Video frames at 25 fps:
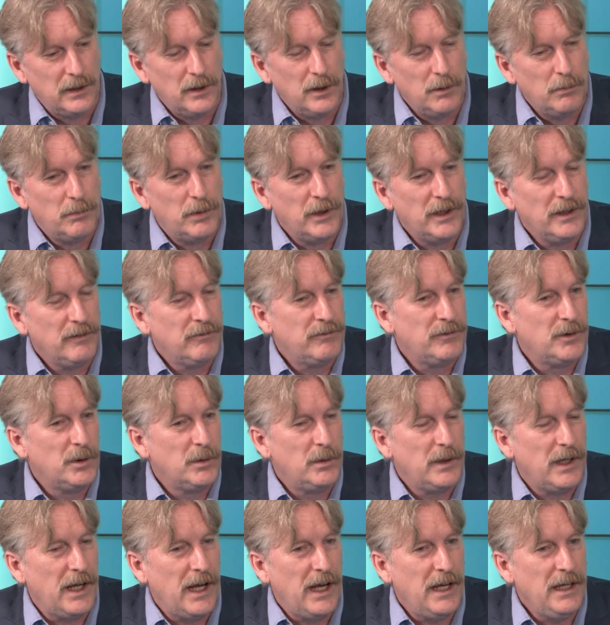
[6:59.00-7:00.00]
Can you bring
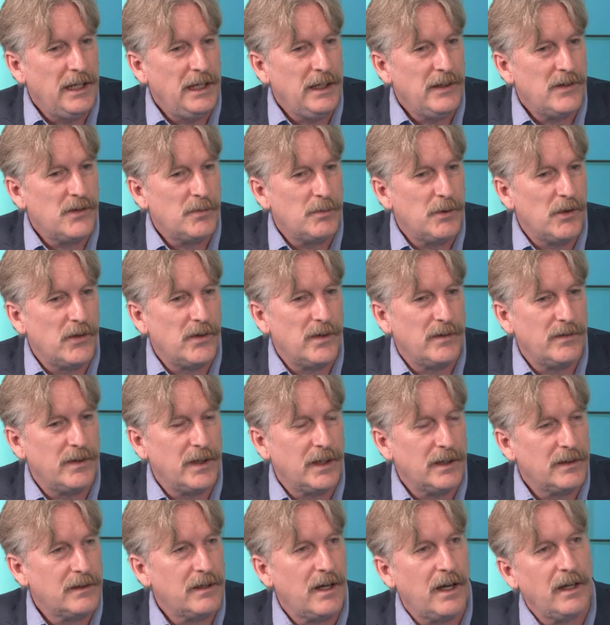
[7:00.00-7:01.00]
forward any
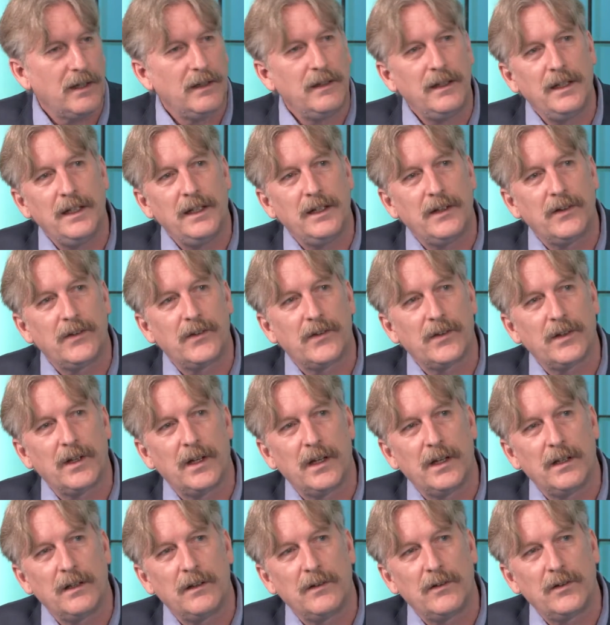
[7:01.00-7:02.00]
specific techniques
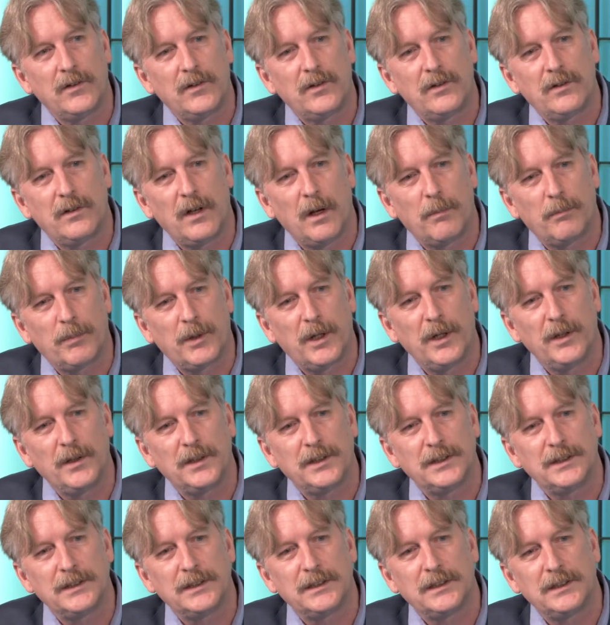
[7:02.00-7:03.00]
and
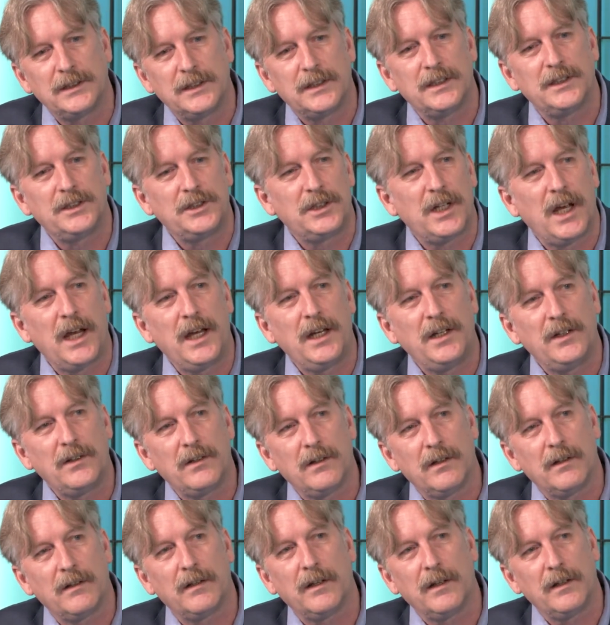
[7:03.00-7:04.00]
approaches to the
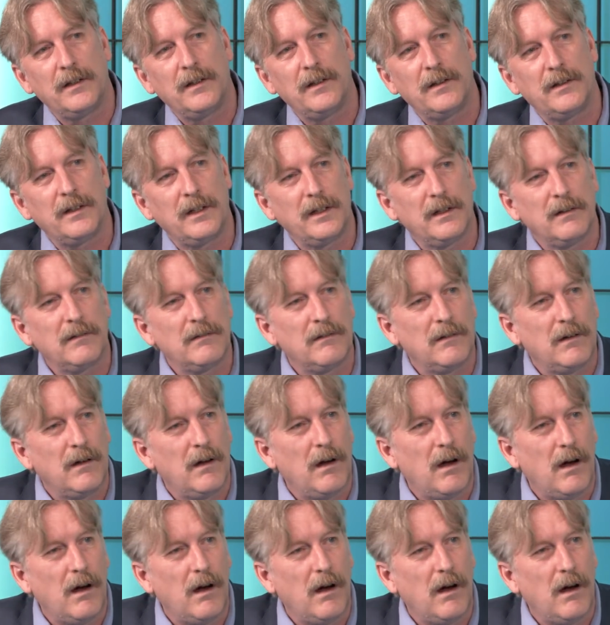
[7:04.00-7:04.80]
change that you think